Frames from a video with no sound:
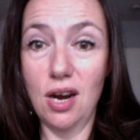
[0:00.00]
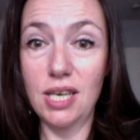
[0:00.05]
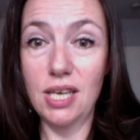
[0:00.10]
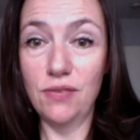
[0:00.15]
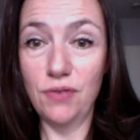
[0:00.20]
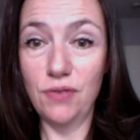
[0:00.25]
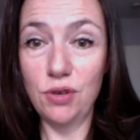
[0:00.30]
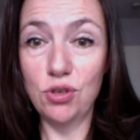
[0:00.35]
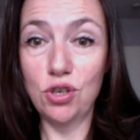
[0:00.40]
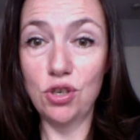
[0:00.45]
his
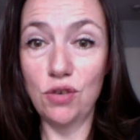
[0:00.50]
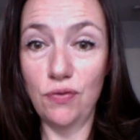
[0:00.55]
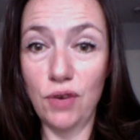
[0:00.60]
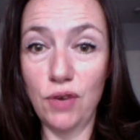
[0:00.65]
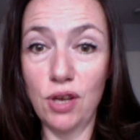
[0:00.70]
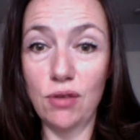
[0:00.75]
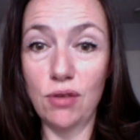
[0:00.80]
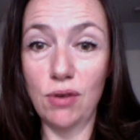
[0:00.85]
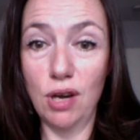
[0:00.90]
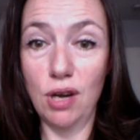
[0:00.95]
future
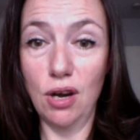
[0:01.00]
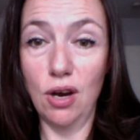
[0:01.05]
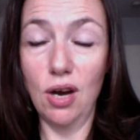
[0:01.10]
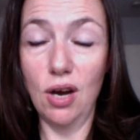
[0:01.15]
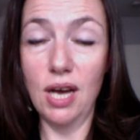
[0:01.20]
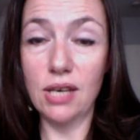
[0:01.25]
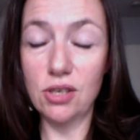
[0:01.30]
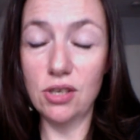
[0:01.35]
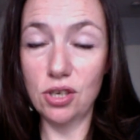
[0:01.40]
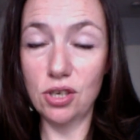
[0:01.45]
father-in-law,
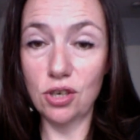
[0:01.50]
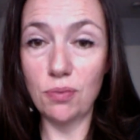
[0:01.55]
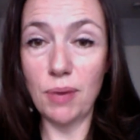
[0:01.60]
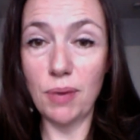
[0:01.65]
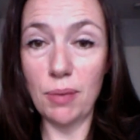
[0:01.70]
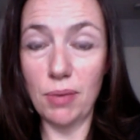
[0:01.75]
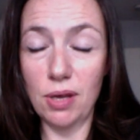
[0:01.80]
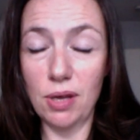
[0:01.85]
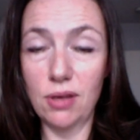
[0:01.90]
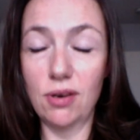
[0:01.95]
and took
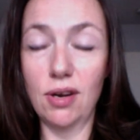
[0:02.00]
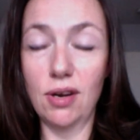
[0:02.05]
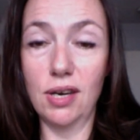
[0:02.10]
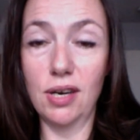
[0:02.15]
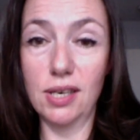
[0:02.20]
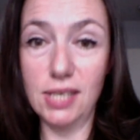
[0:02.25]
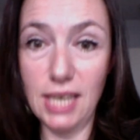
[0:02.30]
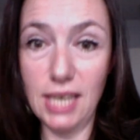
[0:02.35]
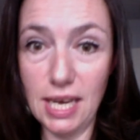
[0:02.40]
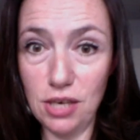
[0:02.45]
my mother on
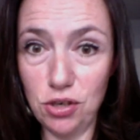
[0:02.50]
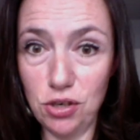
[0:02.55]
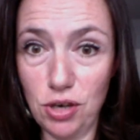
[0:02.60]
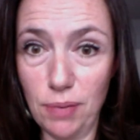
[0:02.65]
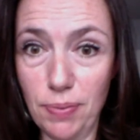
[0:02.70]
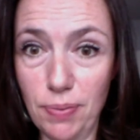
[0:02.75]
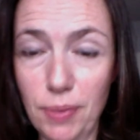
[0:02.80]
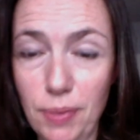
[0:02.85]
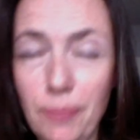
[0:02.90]
a day trip